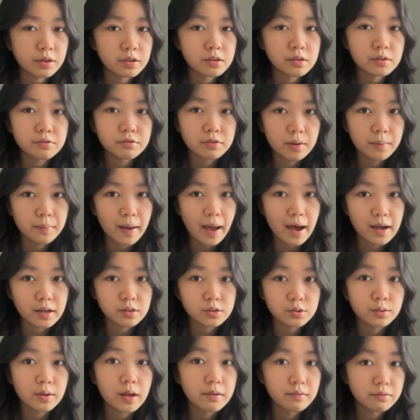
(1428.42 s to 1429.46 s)
take
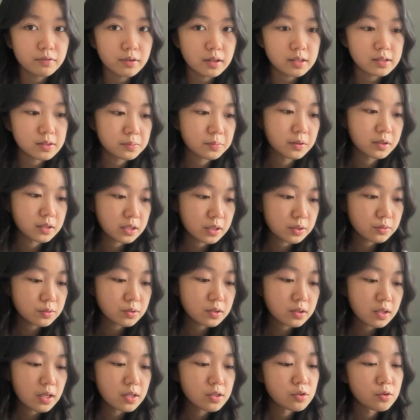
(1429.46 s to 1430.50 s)
inspiration from actual
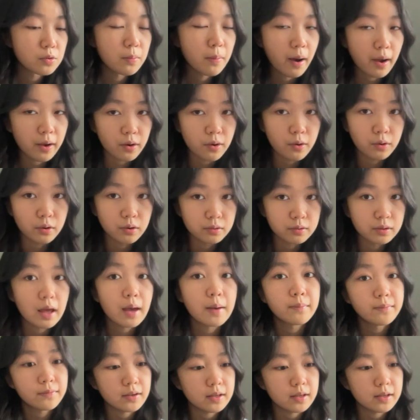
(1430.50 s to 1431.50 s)
MVs produced into my